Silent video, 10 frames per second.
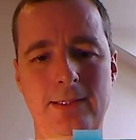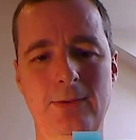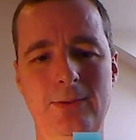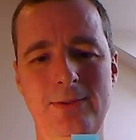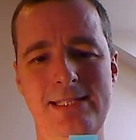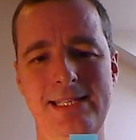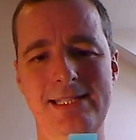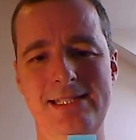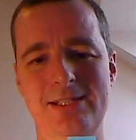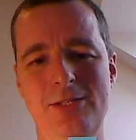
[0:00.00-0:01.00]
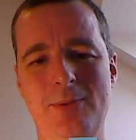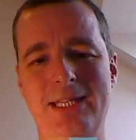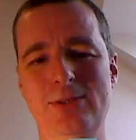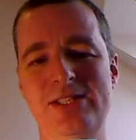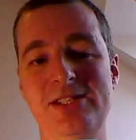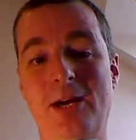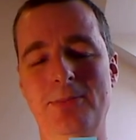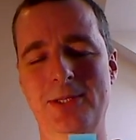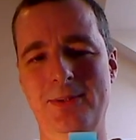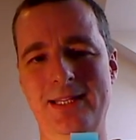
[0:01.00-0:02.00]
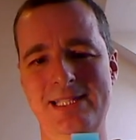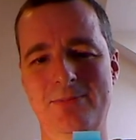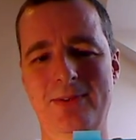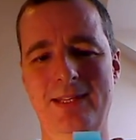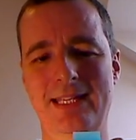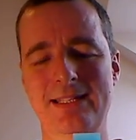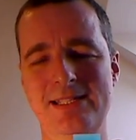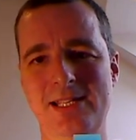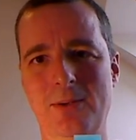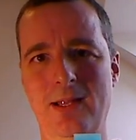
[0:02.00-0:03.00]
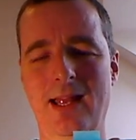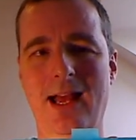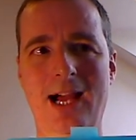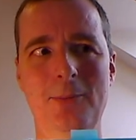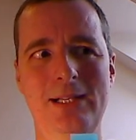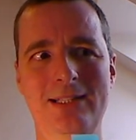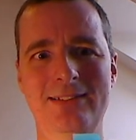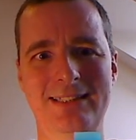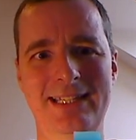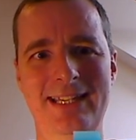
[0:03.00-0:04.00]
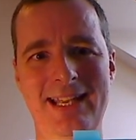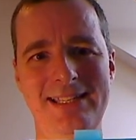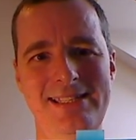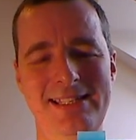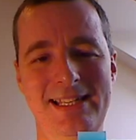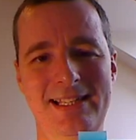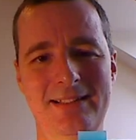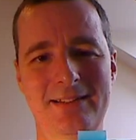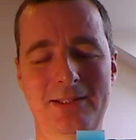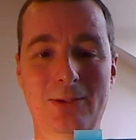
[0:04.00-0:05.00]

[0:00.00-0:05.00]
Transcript: You use this just when you stop doing something. So I will cook dinner next year.